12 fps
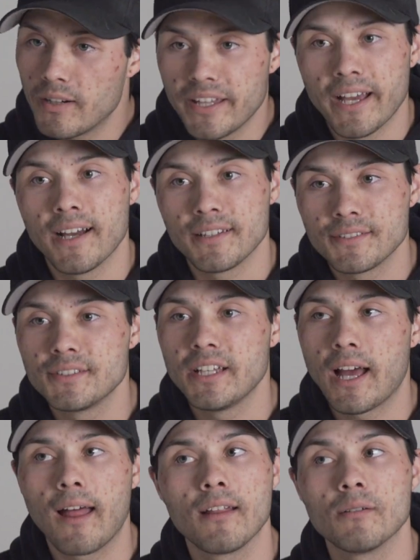
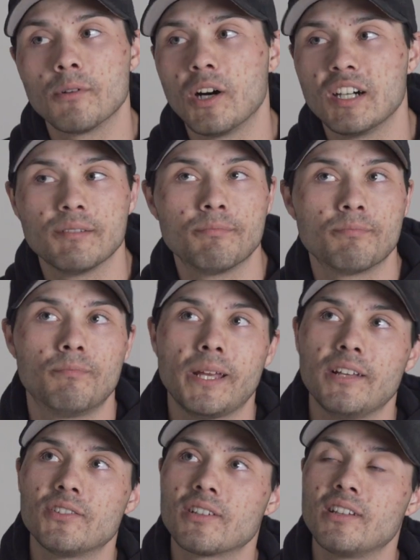Yeah,
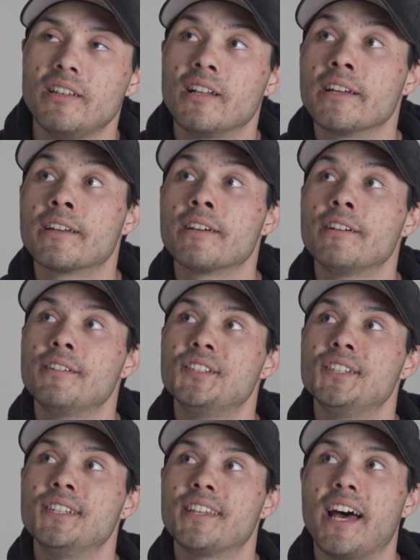basically like
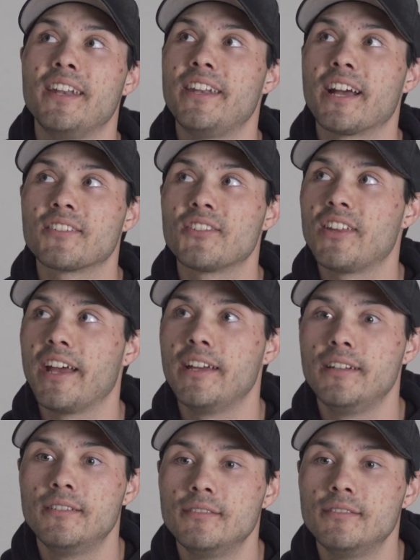that next day.